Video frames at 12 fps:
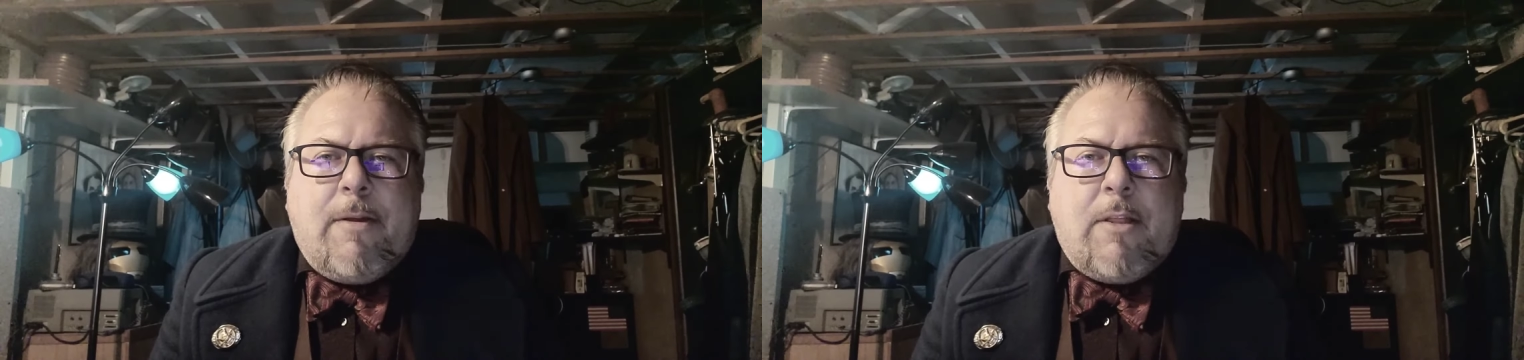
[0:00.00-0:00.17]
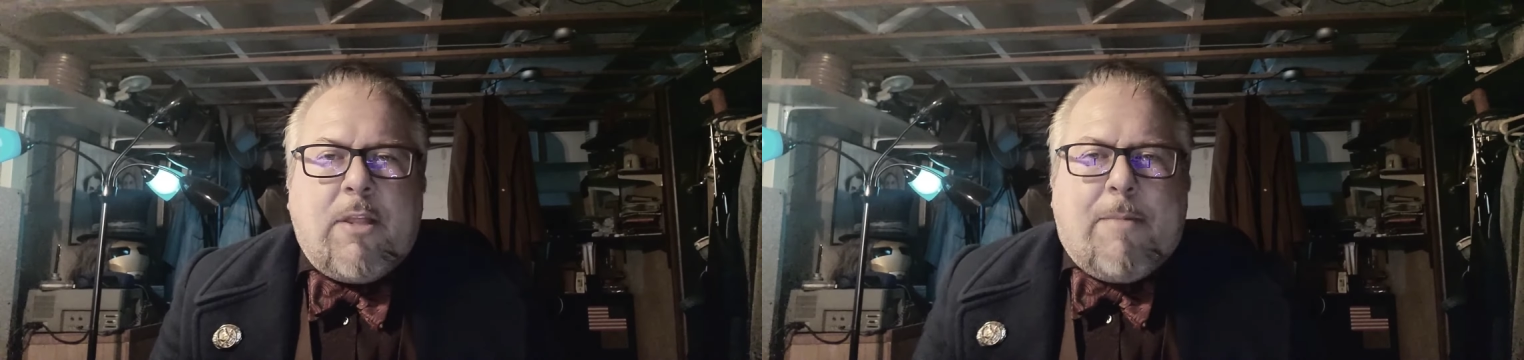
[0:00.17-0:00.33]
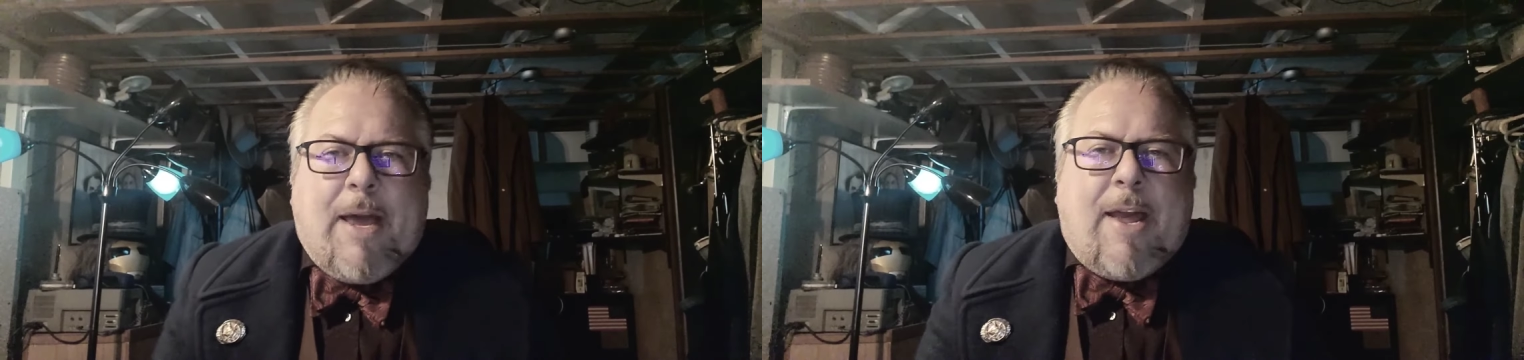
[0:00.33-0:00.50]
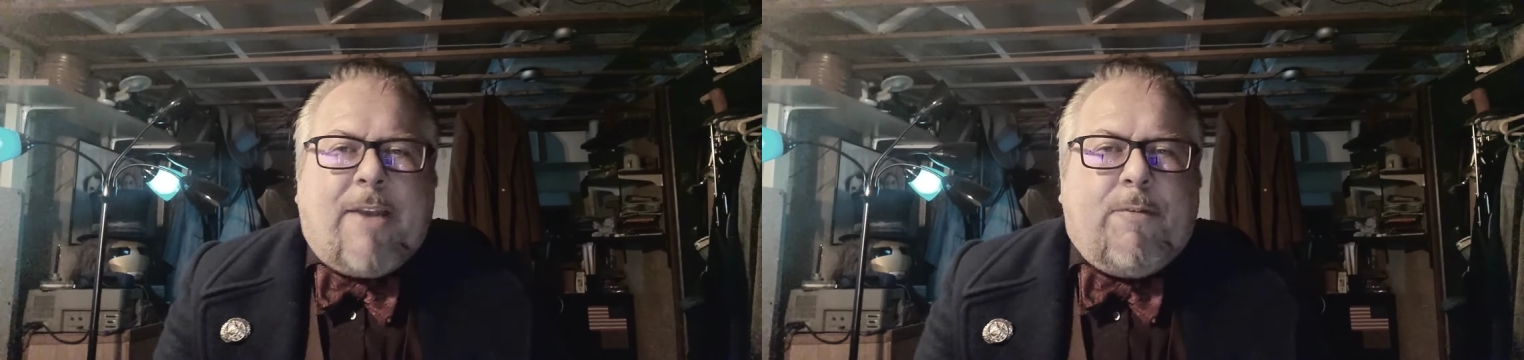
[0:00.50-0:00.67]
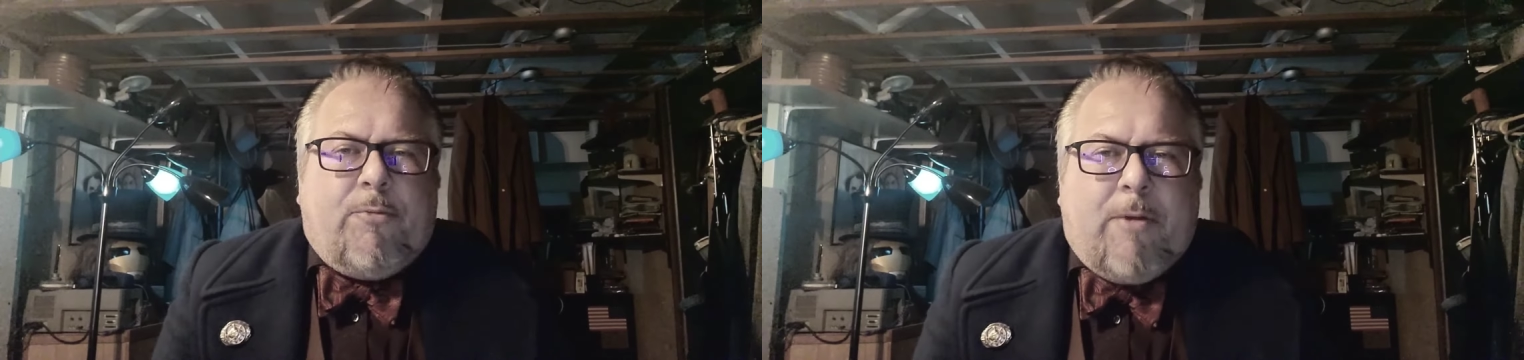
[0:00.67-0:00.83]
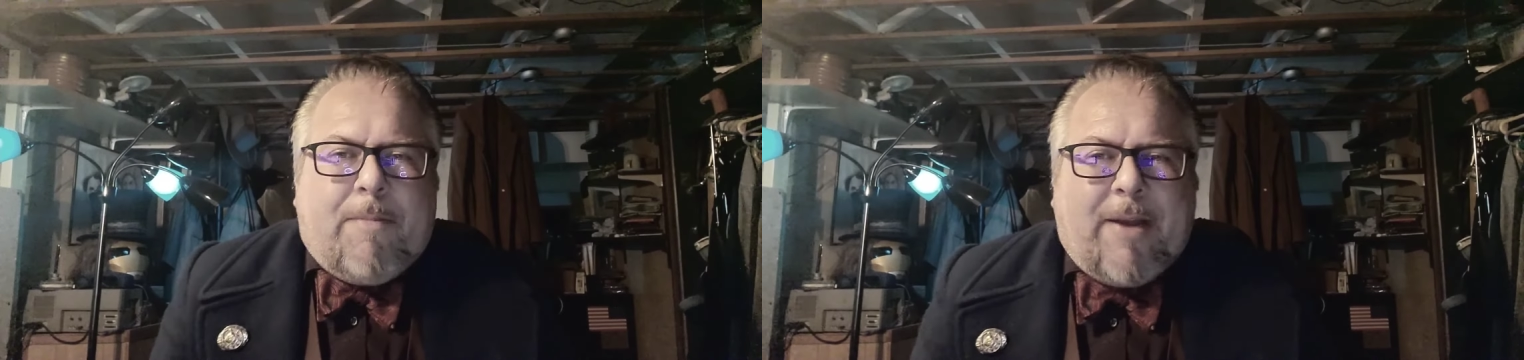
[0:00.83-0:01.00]
The man asked for
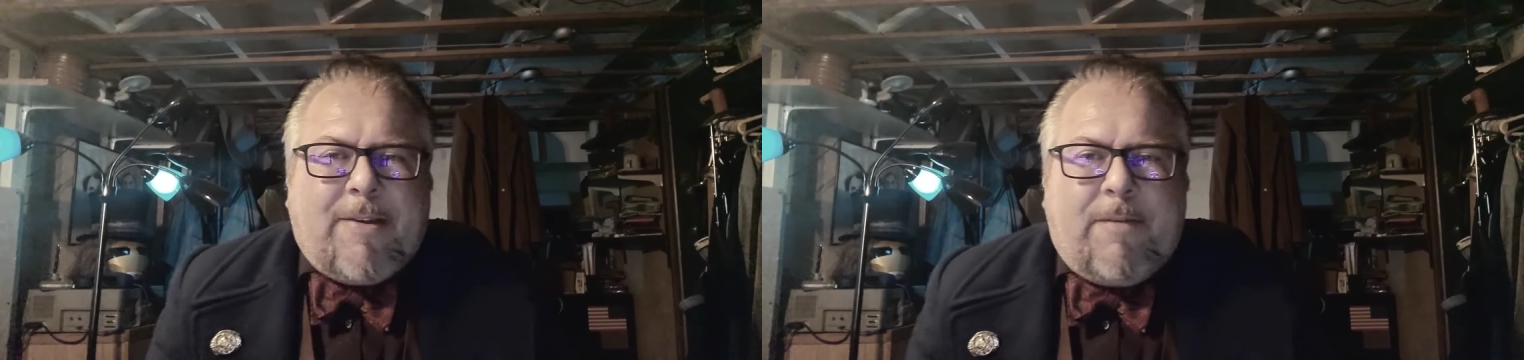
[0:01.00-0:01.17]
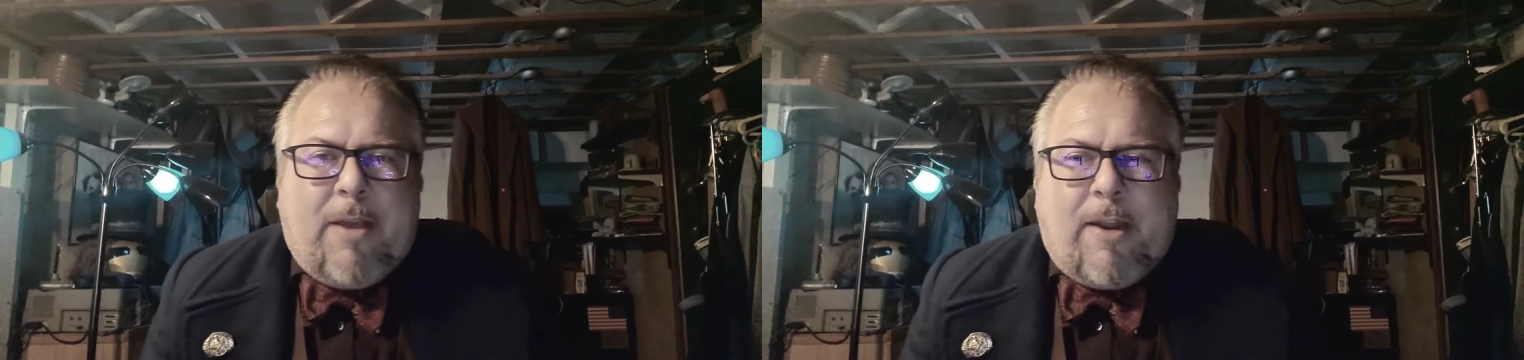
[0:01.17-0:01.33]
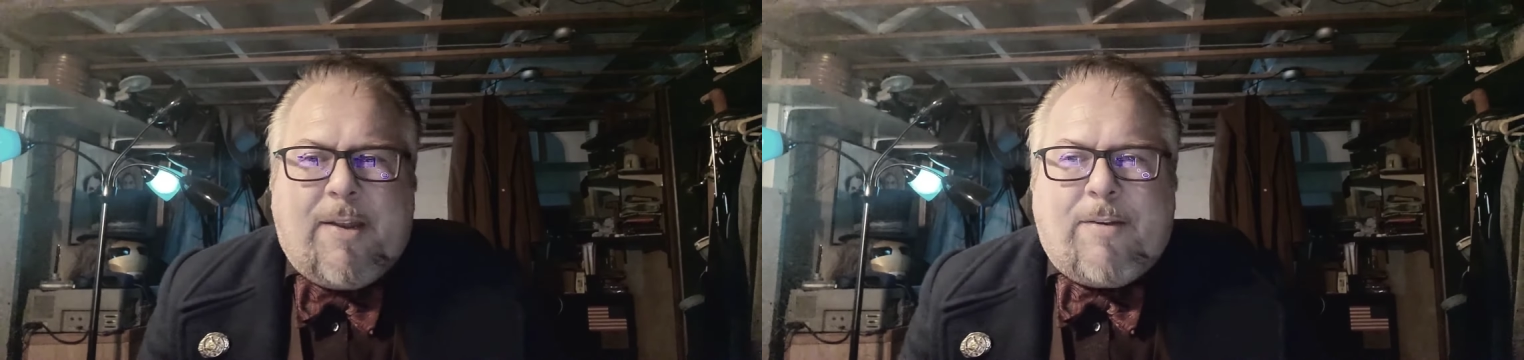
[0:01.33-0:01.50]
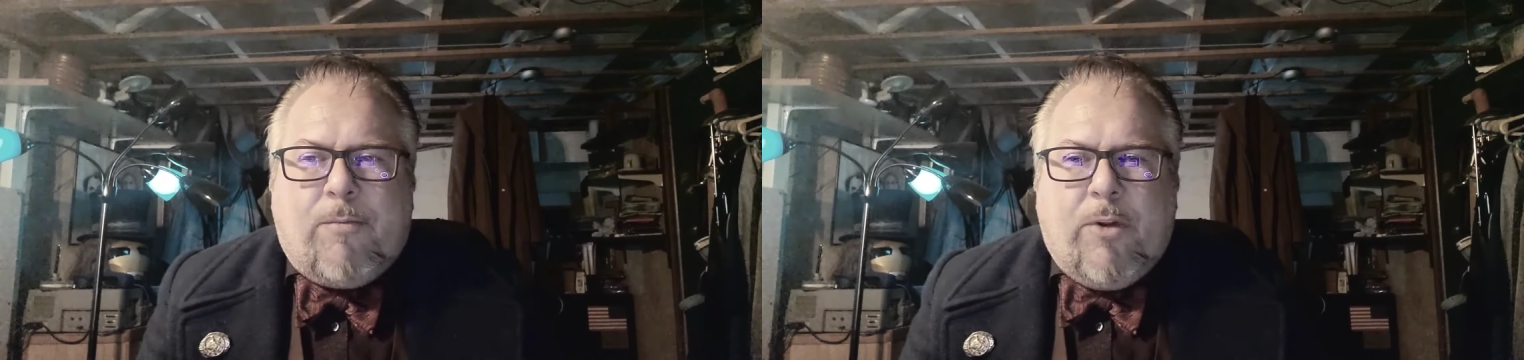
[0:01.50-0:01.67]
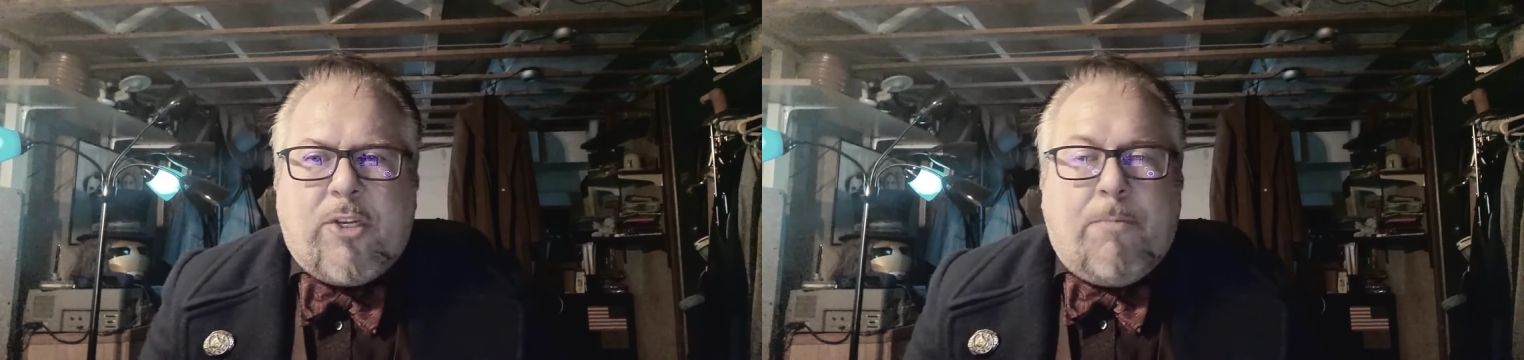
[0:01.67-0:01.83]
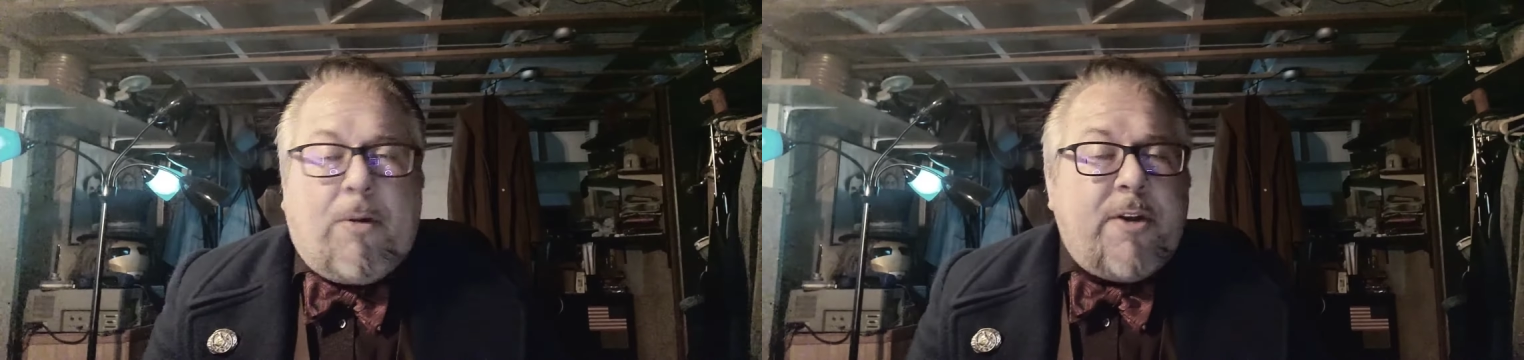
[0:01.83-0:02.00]
3 pints of Guinness,
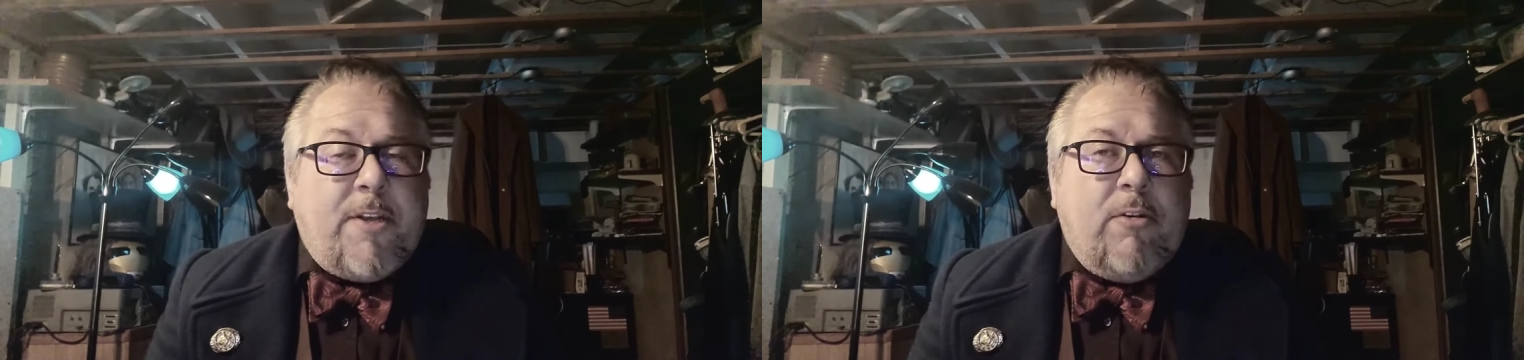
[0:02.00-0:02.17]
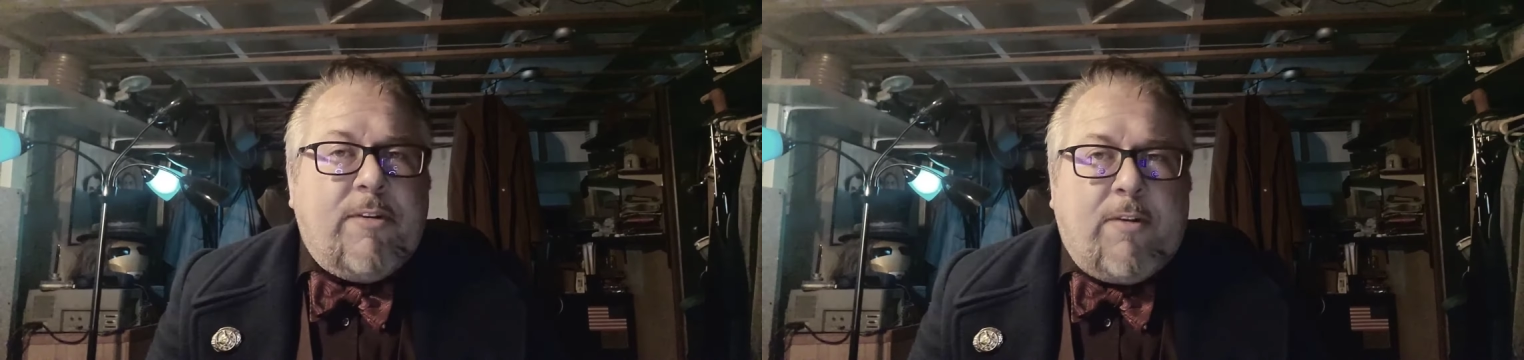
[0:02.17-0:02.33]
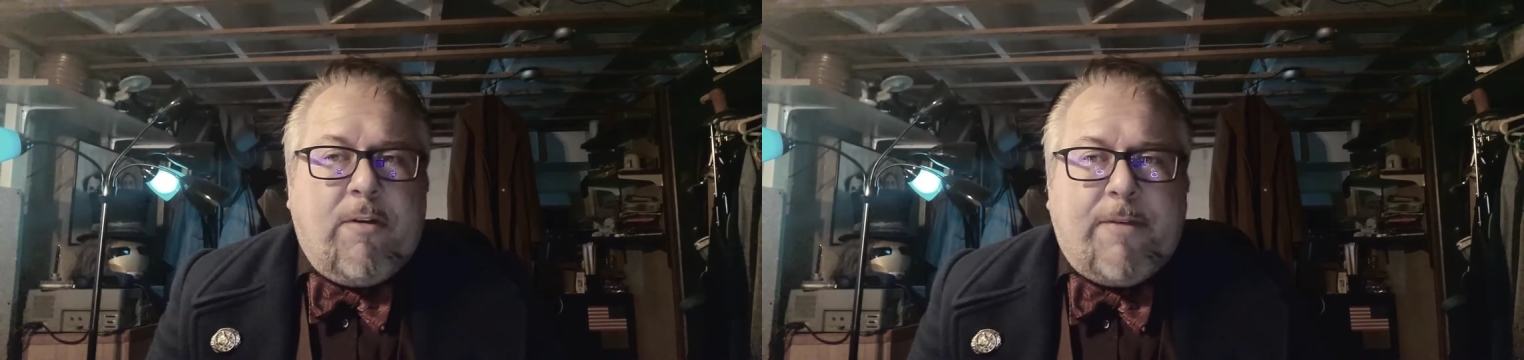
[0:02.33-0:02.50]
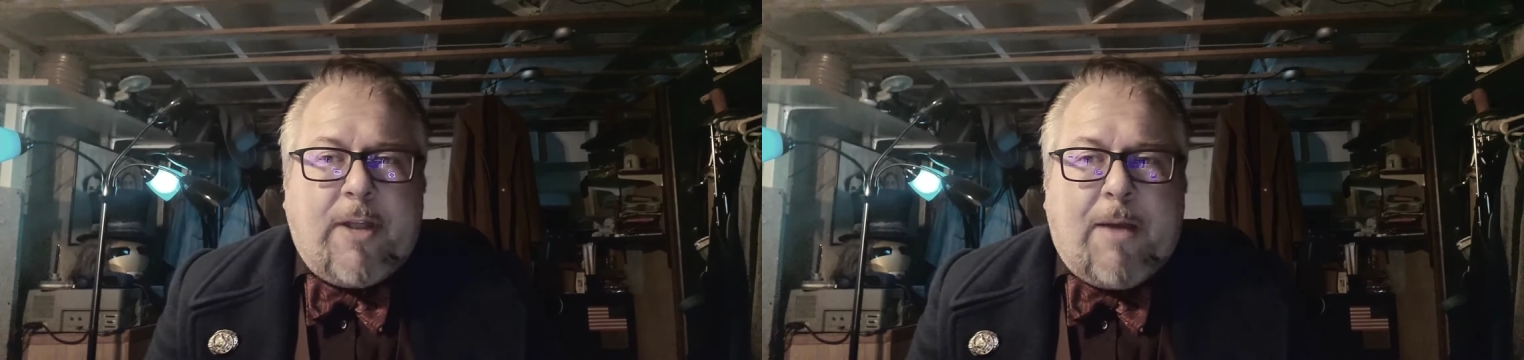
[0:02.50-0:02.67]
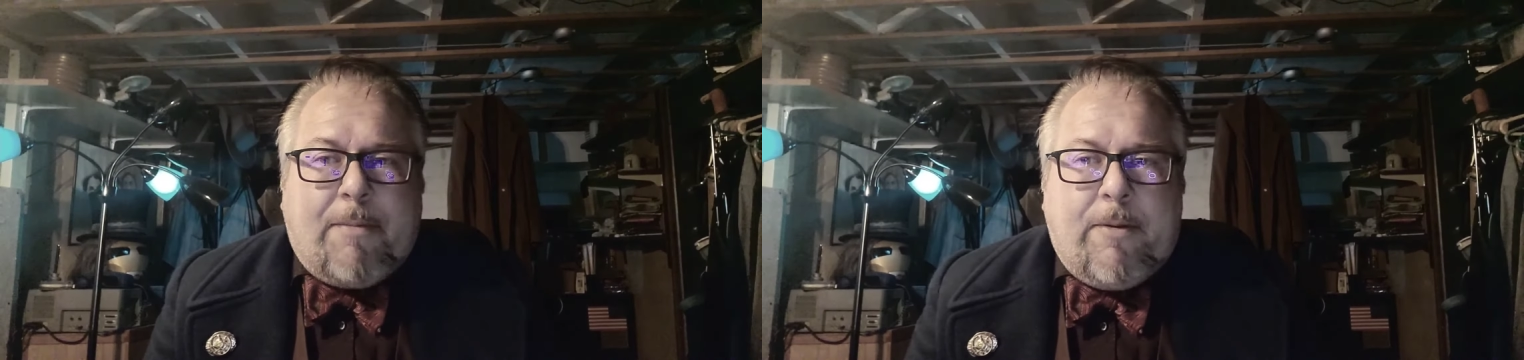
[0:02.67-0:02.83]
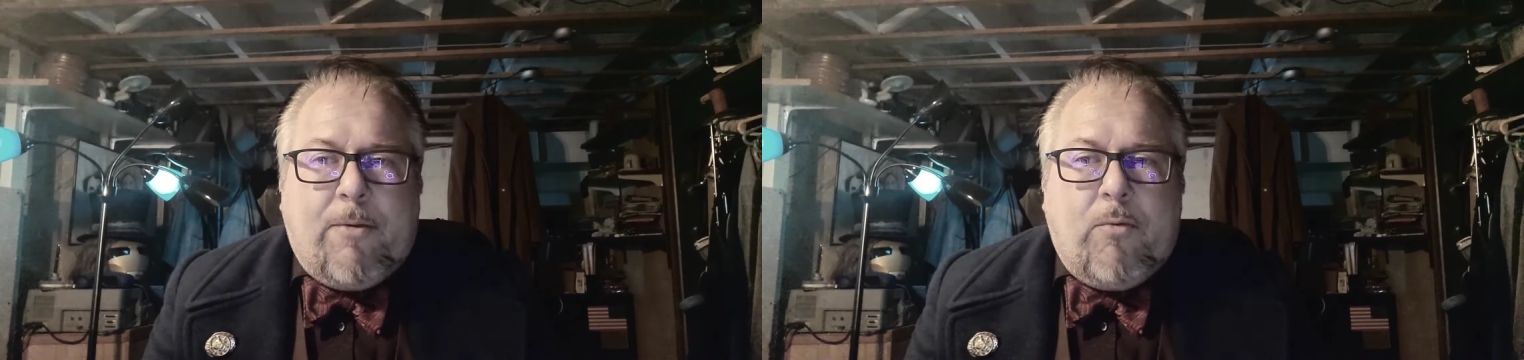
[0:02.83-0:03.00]
which the bartender served
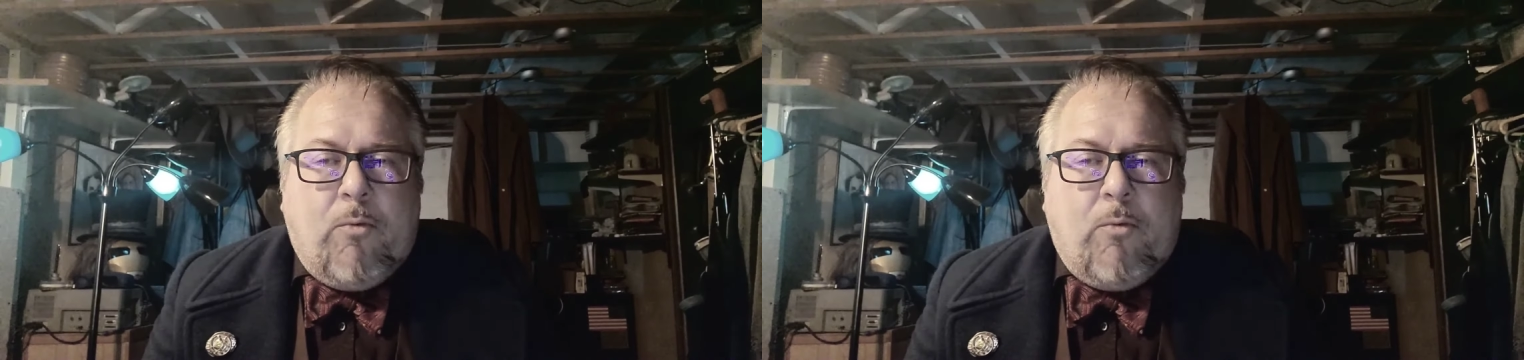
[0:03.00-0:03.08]
up.